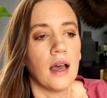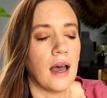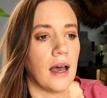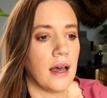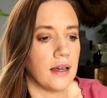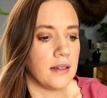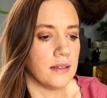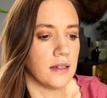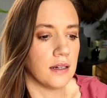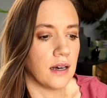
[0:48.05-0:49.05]

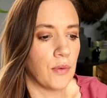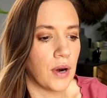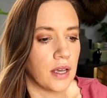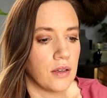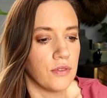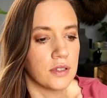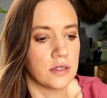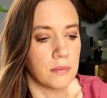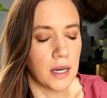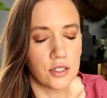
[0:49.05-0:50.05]
And I want to give you
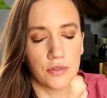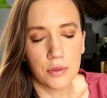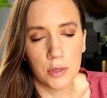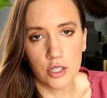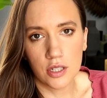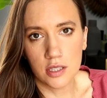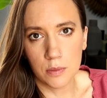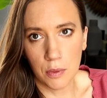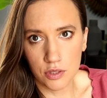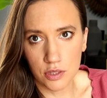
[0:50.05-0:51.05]
as much information
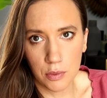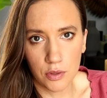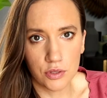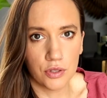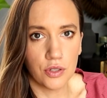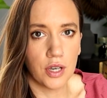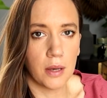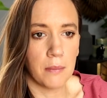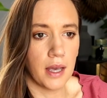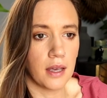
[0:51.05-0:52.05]
as possible so you
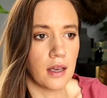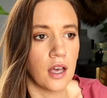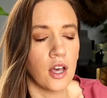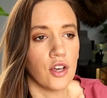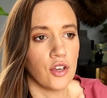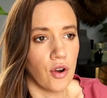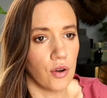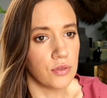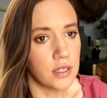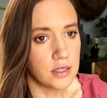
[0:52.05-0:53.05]
can make your
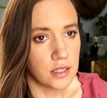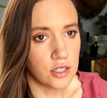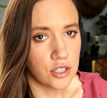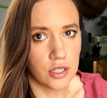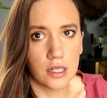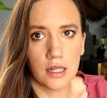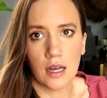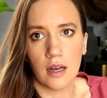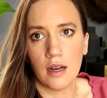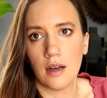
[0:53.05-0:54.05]
own decision
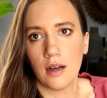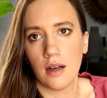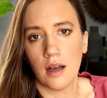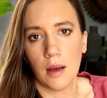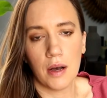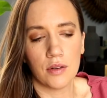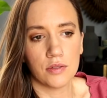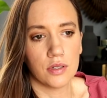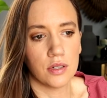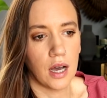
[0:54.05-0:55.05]

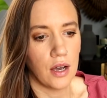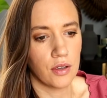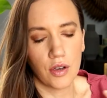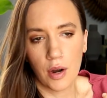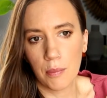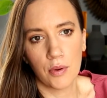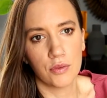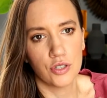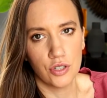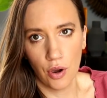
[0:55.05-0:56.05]
about how you're going to
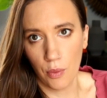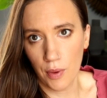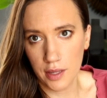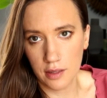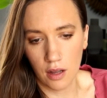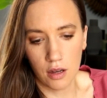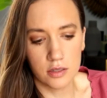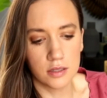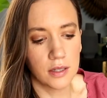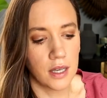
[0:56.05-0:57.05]
approach your weight
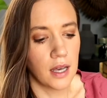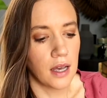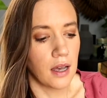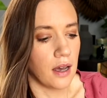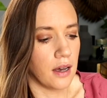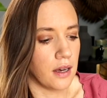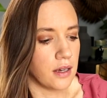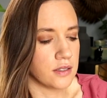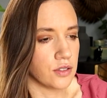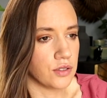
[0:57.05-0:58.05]
loss.
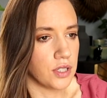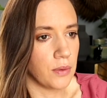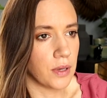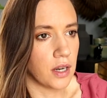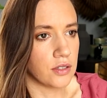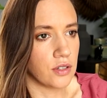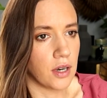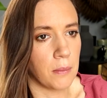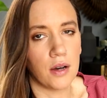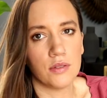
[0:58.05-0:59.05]
So today we're going to talk
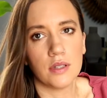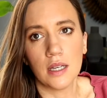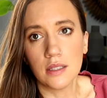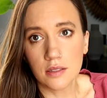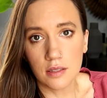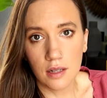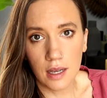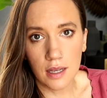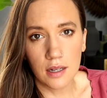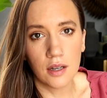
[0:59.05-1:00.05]
about
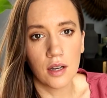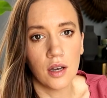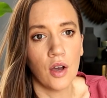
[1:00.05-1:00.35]
insulin.